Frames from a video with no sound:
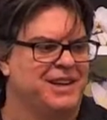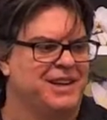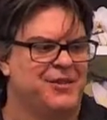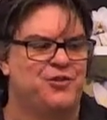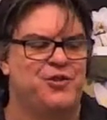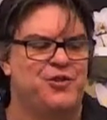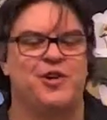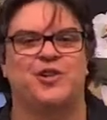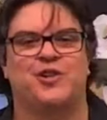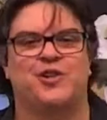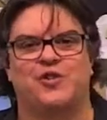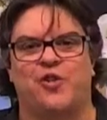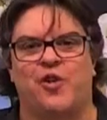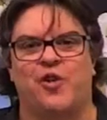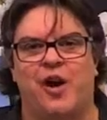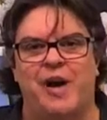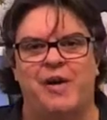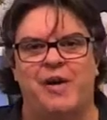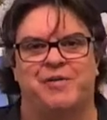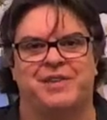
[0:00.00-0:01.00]
verse
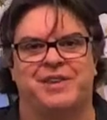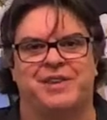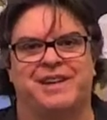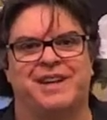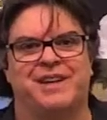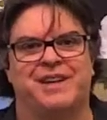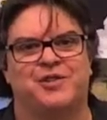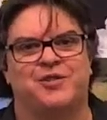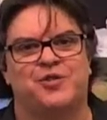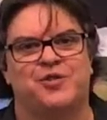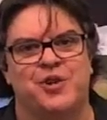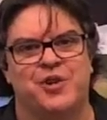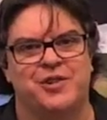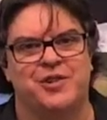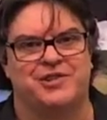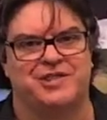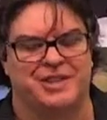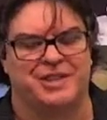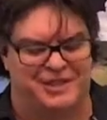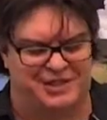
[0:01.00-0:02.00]
5, the next
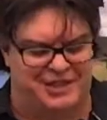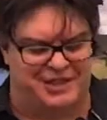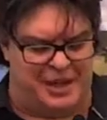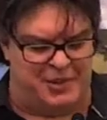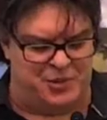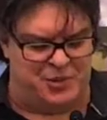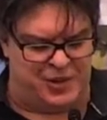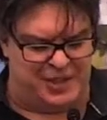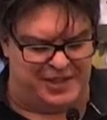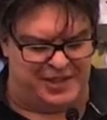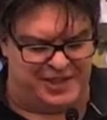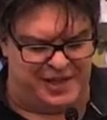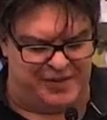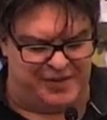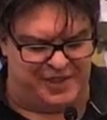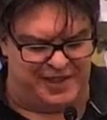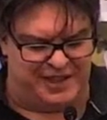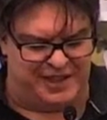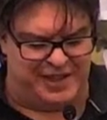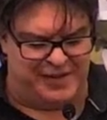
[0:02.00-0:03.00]
verse in Psalm
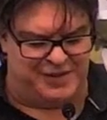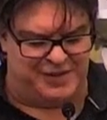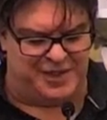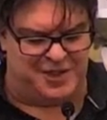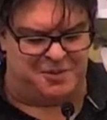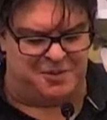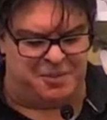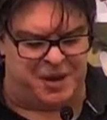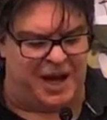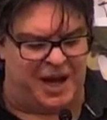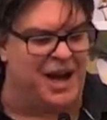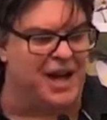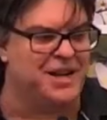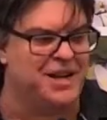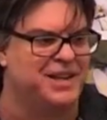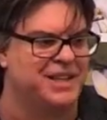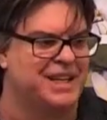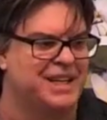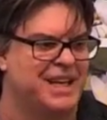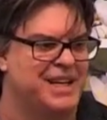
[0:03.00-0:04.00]
27, gives us part
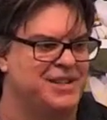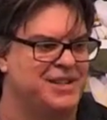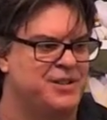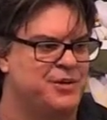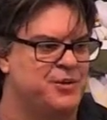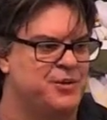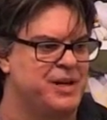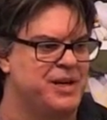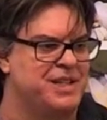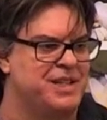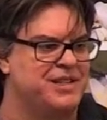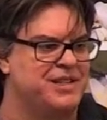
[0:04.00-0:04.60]
of the answer where he